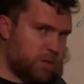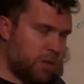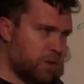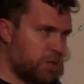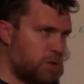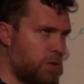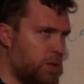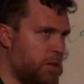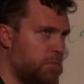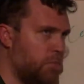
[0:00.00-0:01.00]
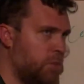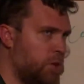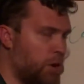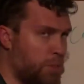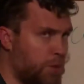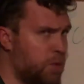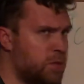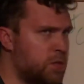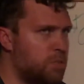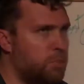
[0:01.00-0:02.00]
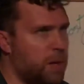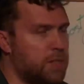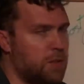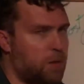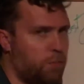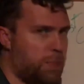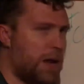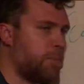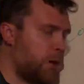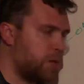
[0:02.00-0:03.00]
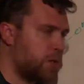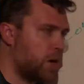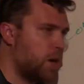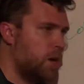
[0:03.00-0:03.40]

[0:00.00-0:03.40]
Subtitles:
You're controlling your boost based on back pressure,